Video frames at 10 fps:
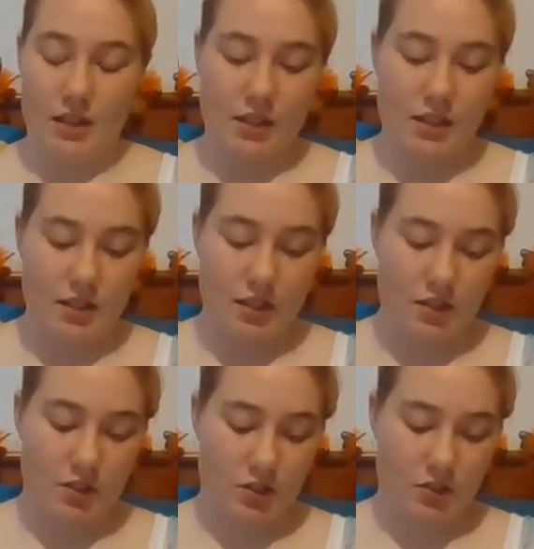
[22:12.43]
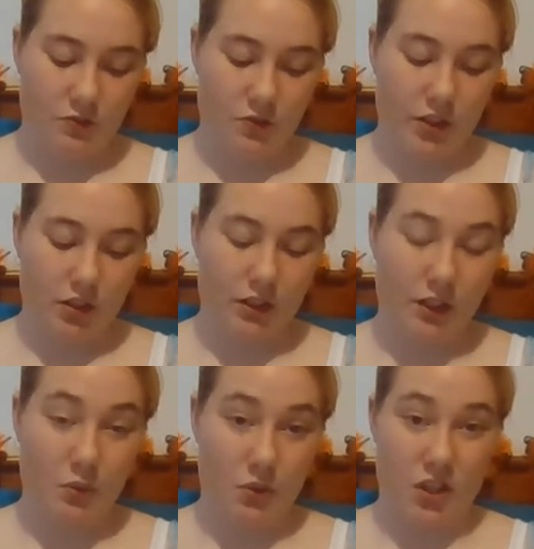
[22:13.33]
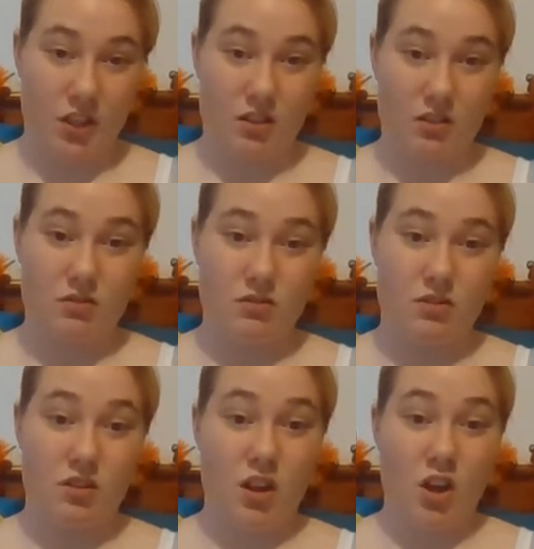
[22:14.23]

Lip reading: This is good for little things,